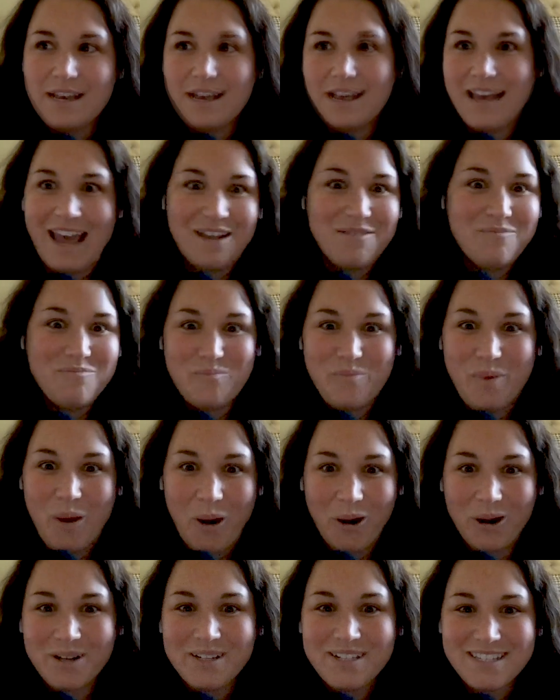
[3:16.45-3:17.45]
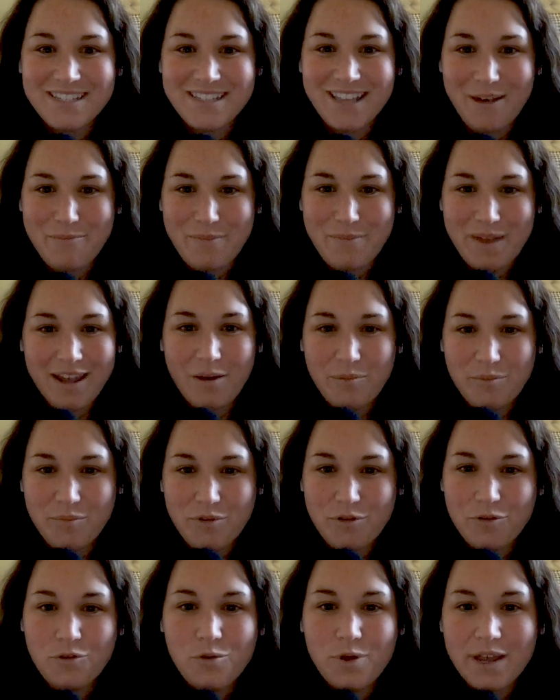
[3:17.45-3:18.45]
again, parts that make up
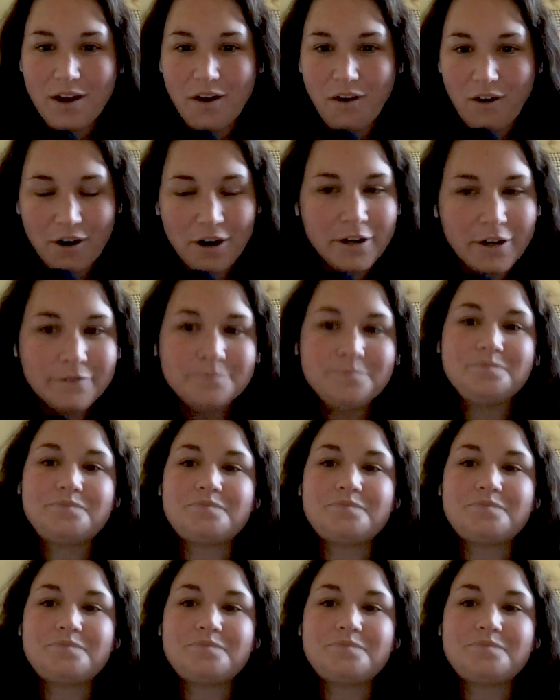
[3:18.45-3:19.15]
who we are,